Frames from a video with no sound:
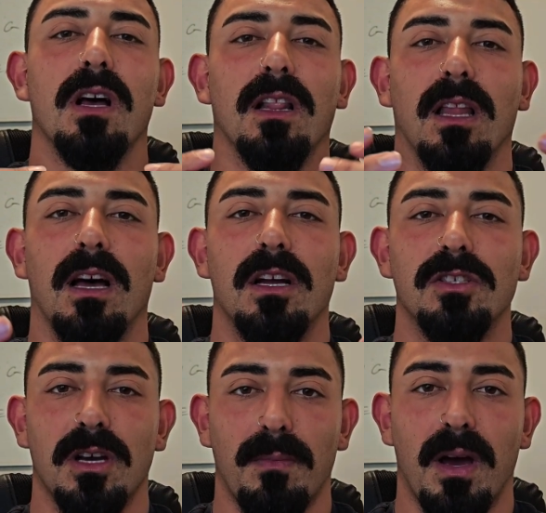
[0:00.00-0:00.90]
a
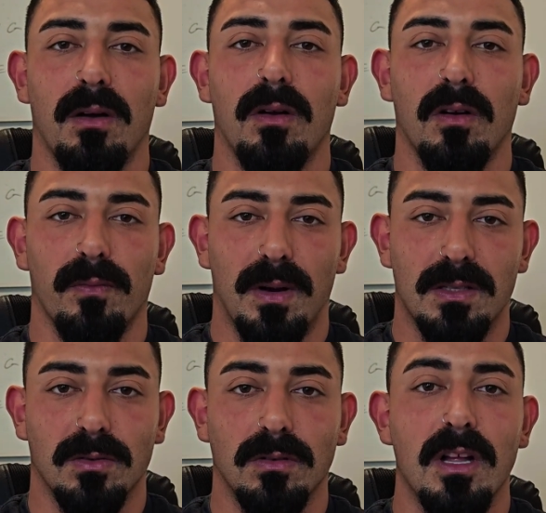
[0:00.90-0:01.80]
large amount of
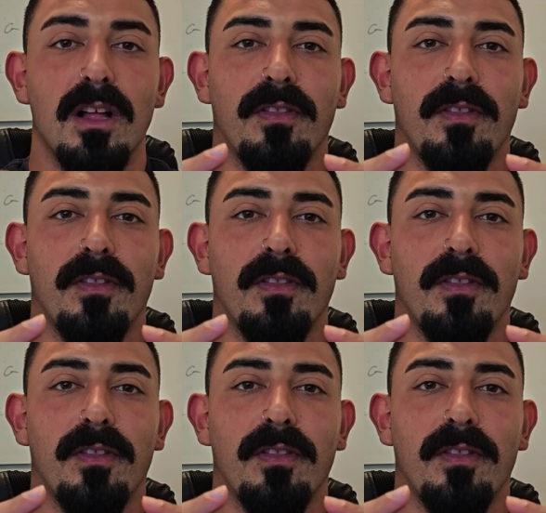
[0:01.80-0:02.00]
muscle.